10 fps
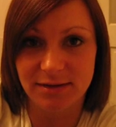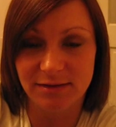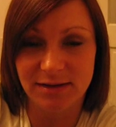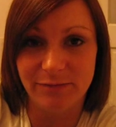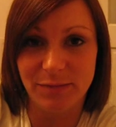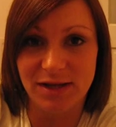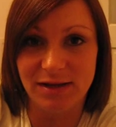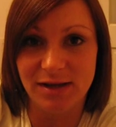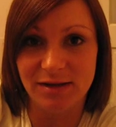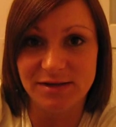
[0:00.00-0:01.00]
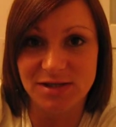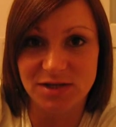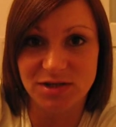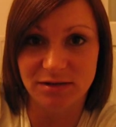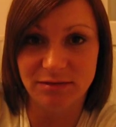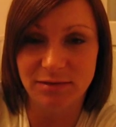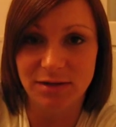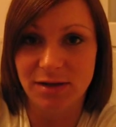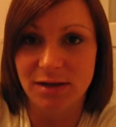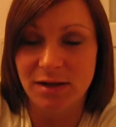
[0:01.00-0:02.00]
then they'd give me an injection.
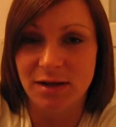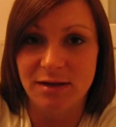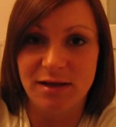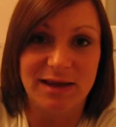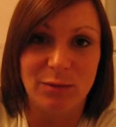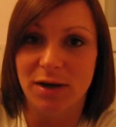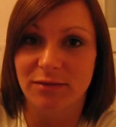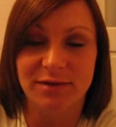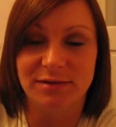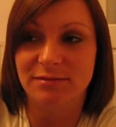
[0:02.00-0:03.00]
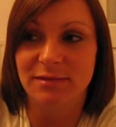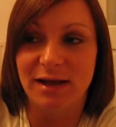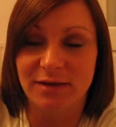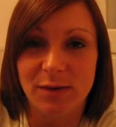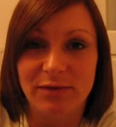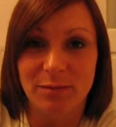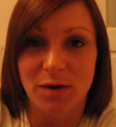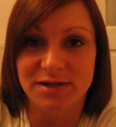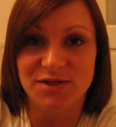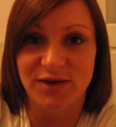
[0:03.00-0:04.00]
Well, I'd go in for
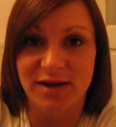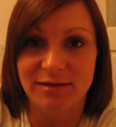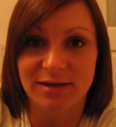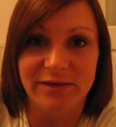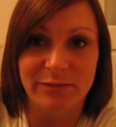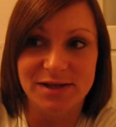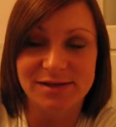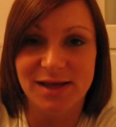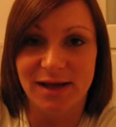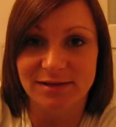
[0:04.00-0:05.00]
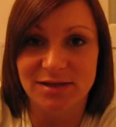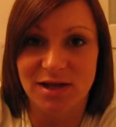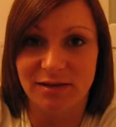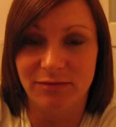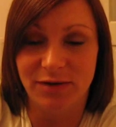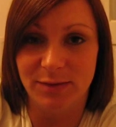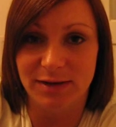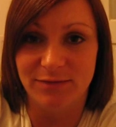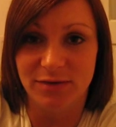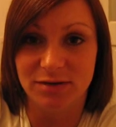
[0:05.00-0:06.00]
monitoring, they'd give me a scan to check the
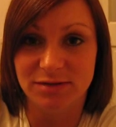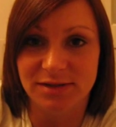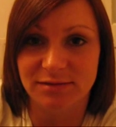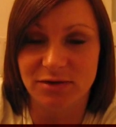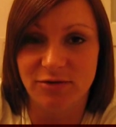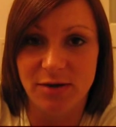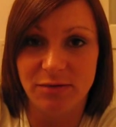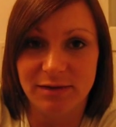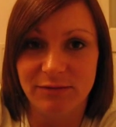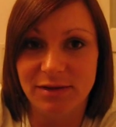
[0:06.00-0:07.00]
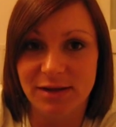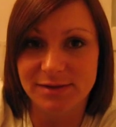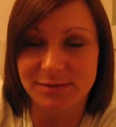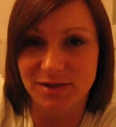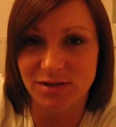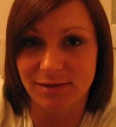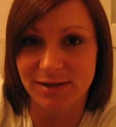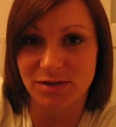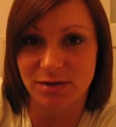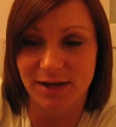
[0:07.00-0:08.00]
fluid levels and growth and everything to make sure
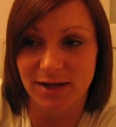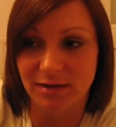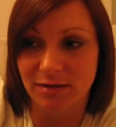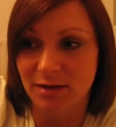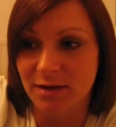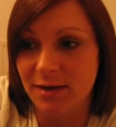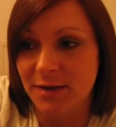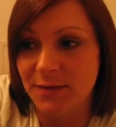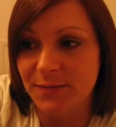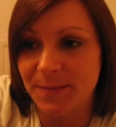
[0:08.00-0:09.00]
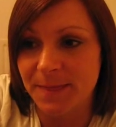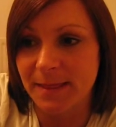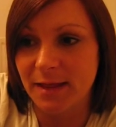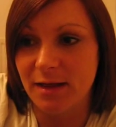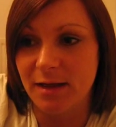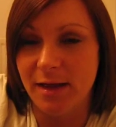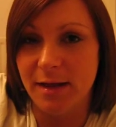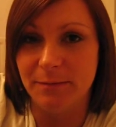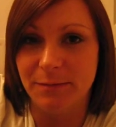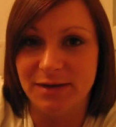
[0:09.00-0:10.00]
that's alright.
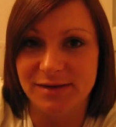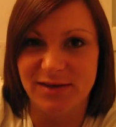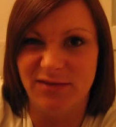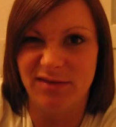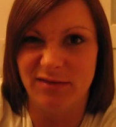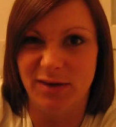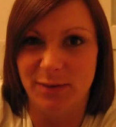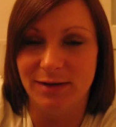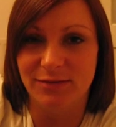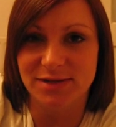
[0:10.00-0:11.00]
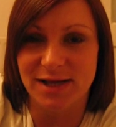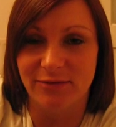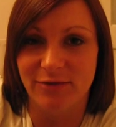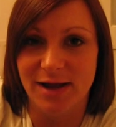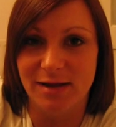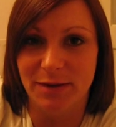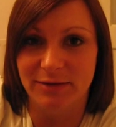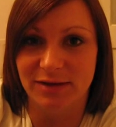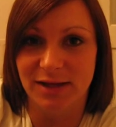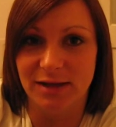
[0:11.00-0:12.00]
Um, because if the fluid levels aren't right,
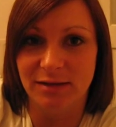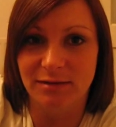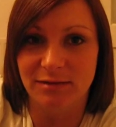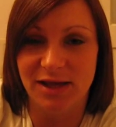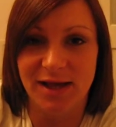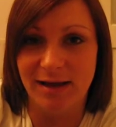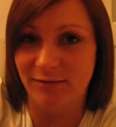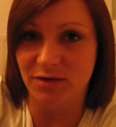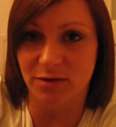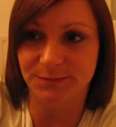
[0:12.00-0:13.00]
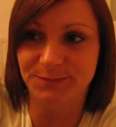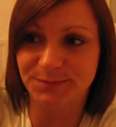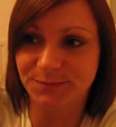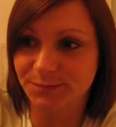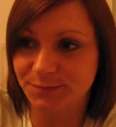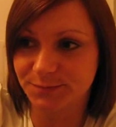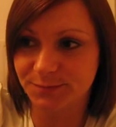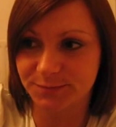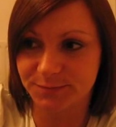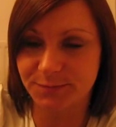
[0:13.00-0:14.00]
apparently you can't have it done
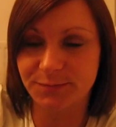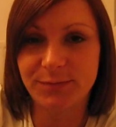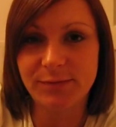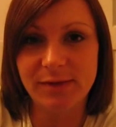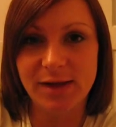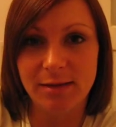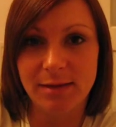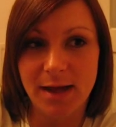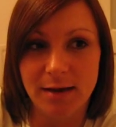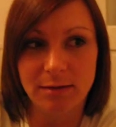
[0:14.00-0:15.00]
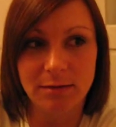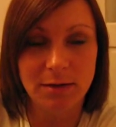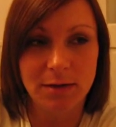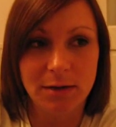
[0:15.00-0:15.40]
and then